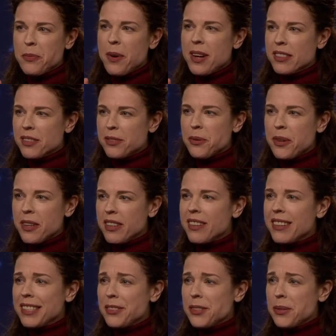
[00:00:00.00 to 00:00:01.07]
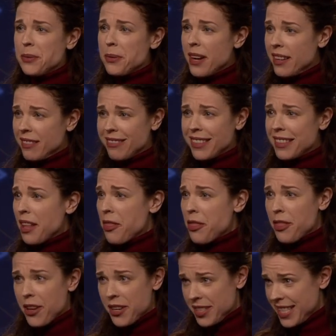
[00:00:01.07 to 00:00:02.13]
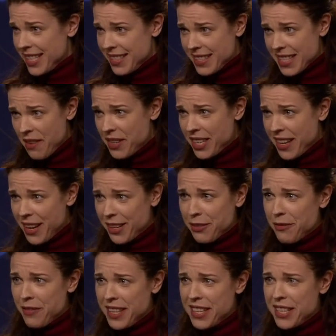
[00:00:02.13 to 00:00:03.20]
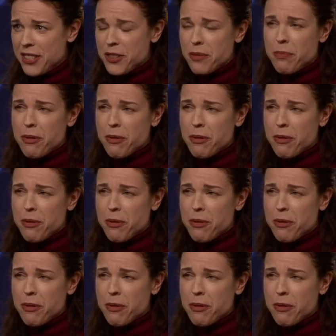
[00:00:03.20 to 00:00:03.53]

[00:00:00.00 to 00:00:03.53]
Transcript: 1 daughter, and 237 unfinished